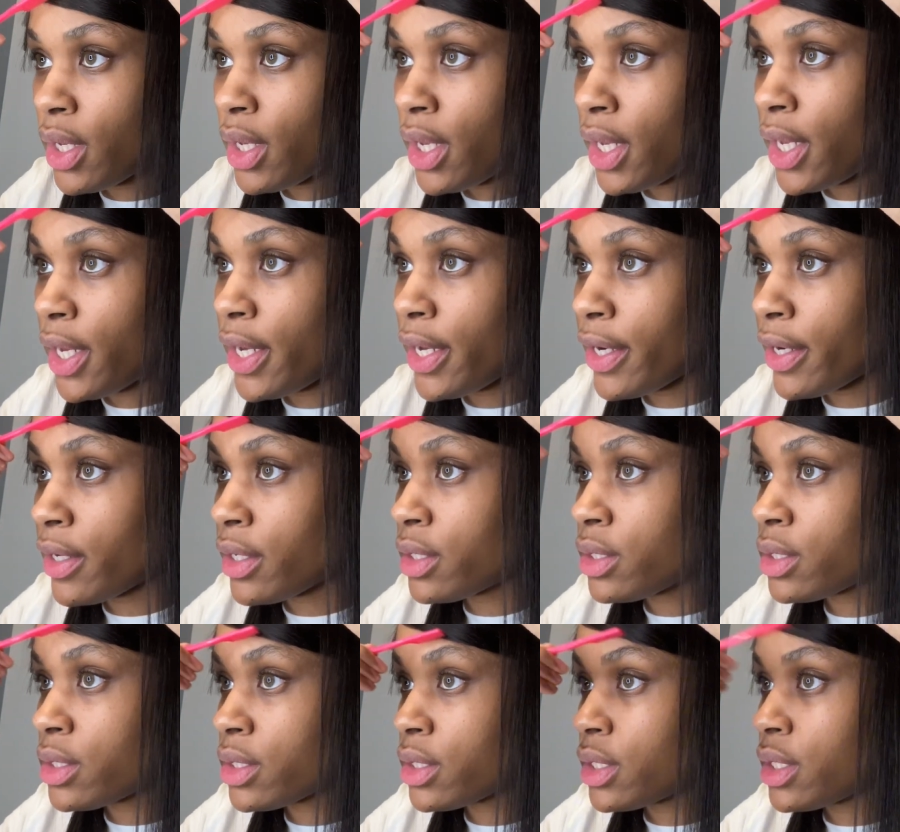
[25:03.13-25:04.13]
hairs,
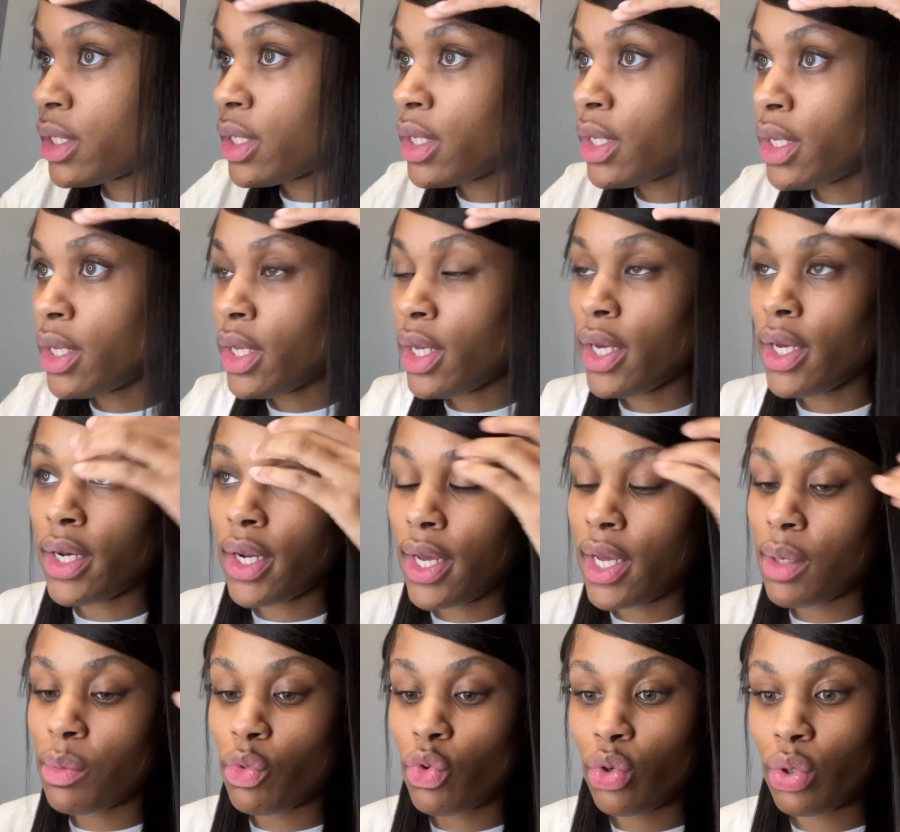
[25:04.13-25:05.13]
and
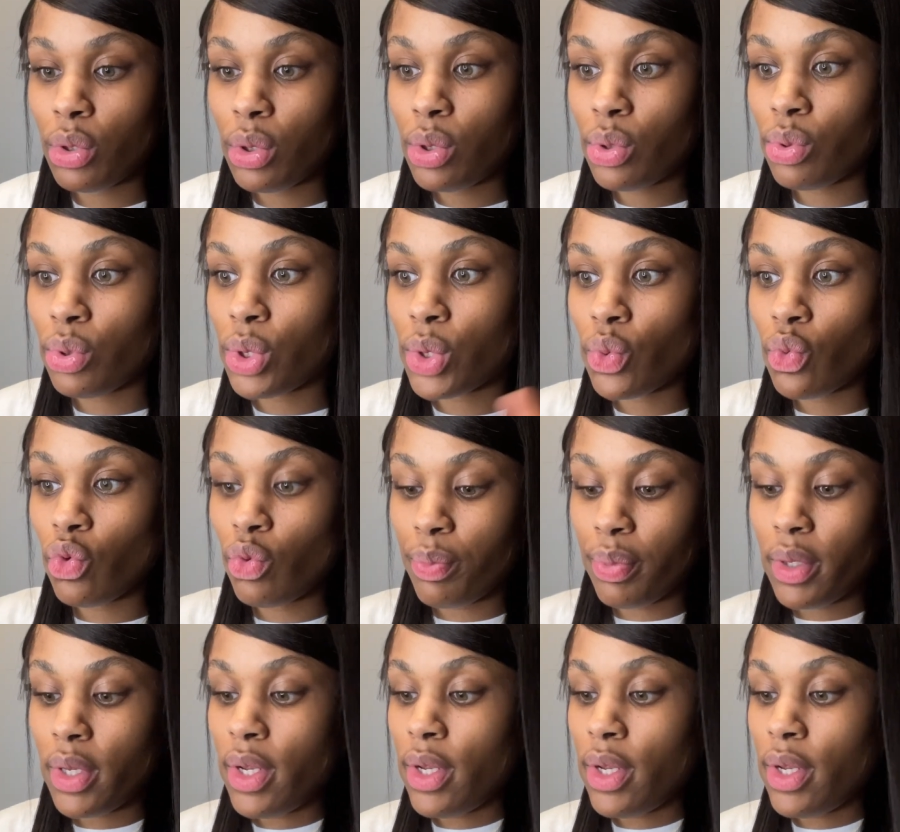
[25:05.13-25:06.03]
I'm going to swoop.